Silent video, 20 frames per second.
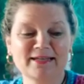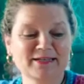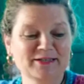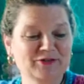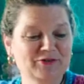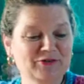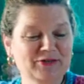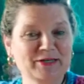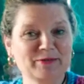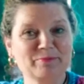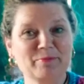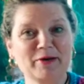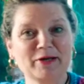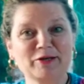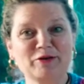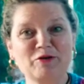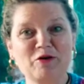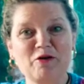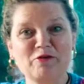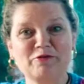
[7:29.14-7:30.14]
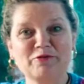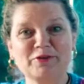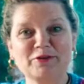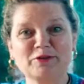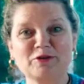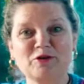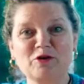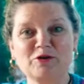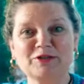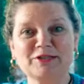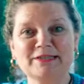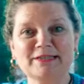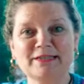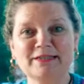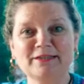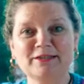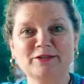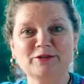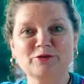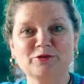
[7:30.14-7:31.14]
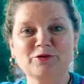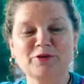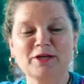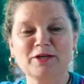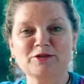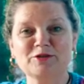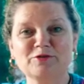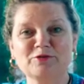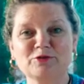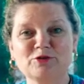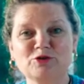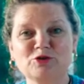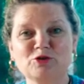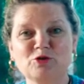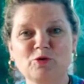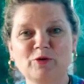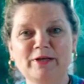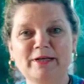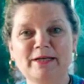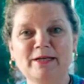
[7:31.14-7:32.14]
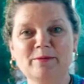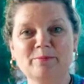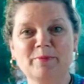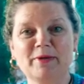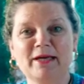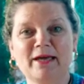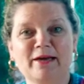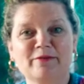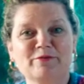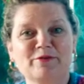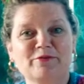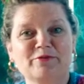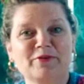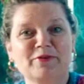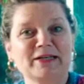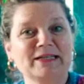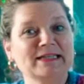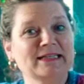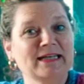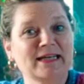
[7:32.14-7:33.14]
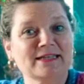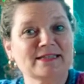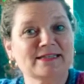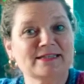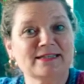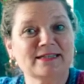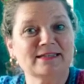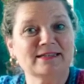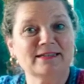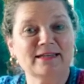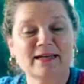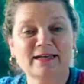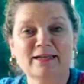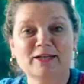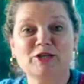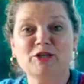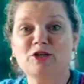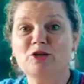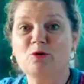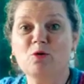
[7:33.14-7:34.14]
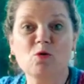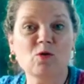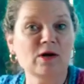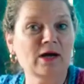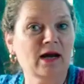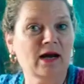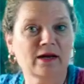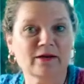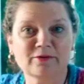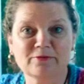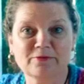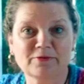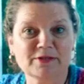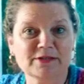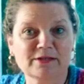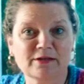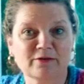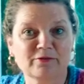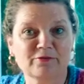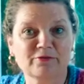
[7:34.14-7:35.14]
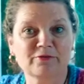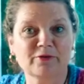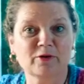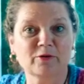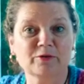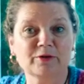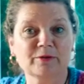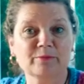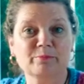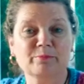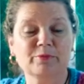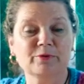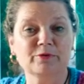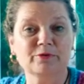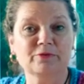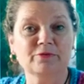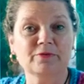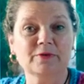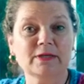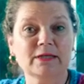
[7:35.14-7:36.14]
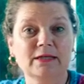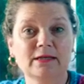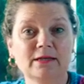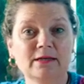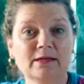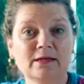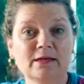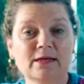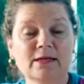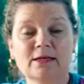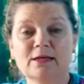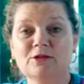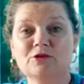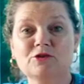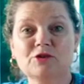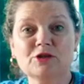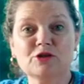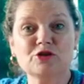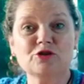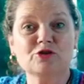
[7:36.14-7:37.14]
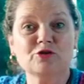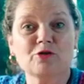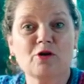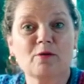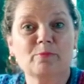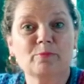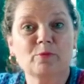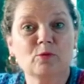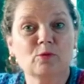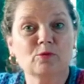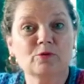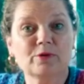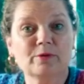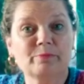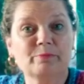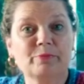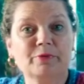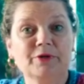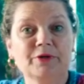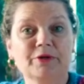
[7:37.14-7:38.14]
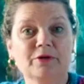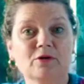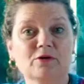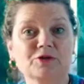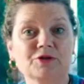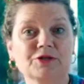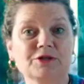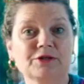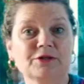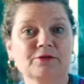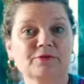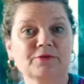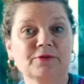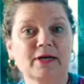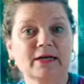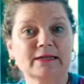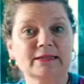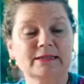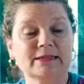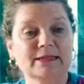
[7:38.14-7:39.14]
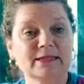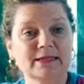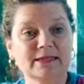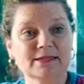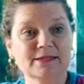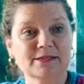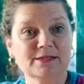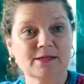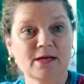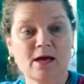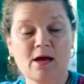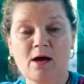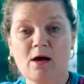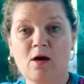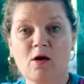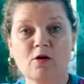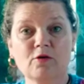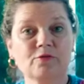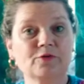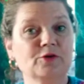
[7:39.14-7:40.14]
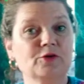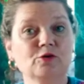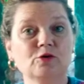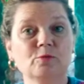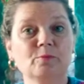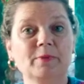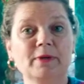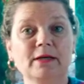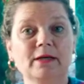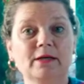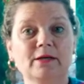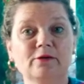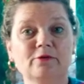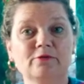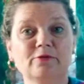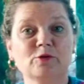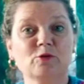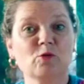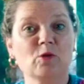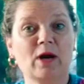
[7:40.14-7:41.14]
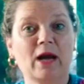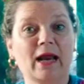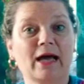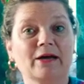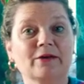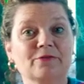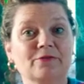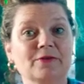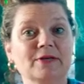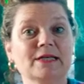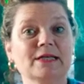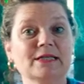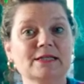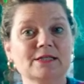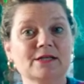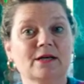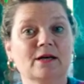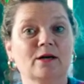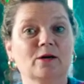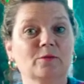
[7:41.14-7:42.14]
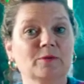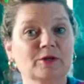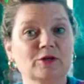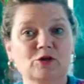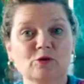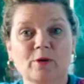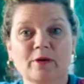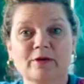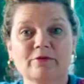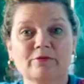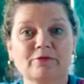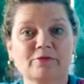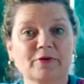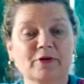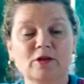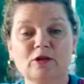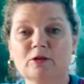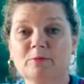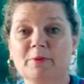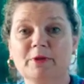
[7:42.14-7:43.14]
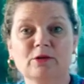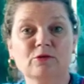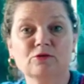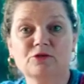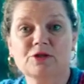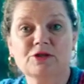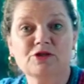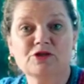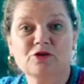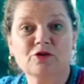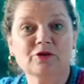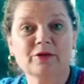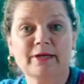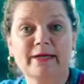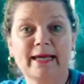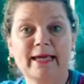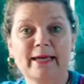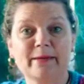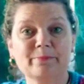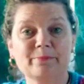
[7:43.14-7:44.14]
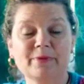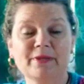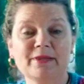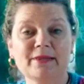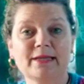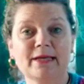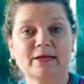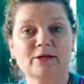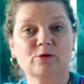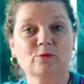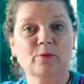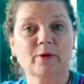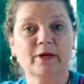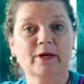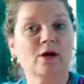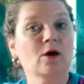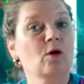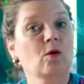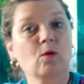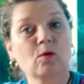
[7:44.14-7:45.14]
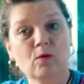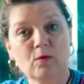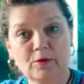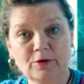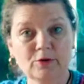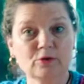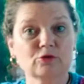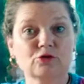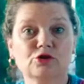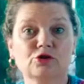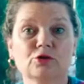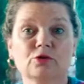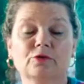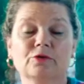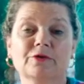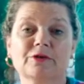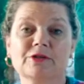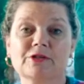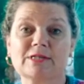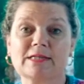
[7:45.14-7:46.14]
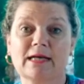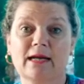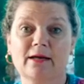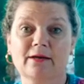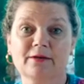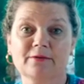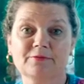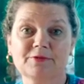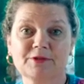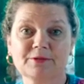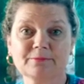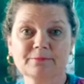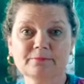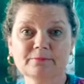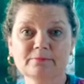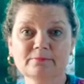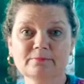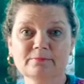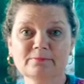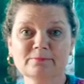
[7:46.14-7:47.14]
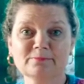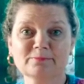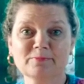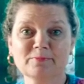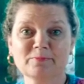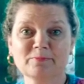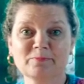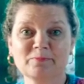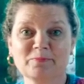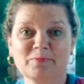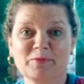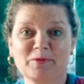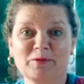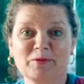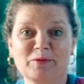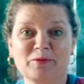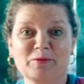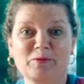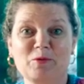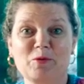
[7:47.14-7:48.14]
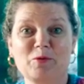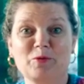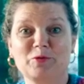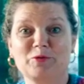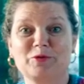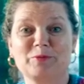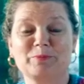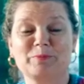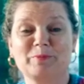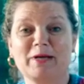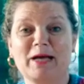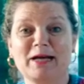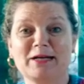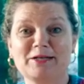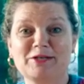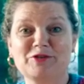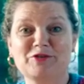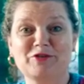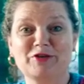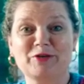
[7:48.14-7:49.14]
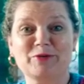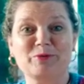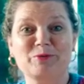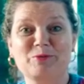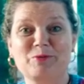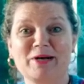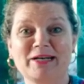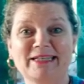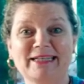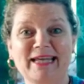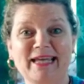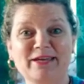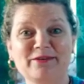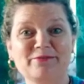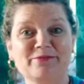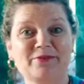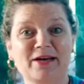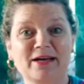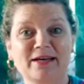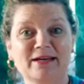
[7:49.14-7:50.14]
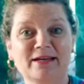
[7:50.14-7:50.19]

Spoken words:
drink my coffee and continue. Thanks for joining me. Have a fantastic day. And your life is unfolding perfectly. Just drop all the preconceived ideas of you believe your life is going to unfold, because it's not going to happen that way. Or your children's lives. Or the country, or whatever.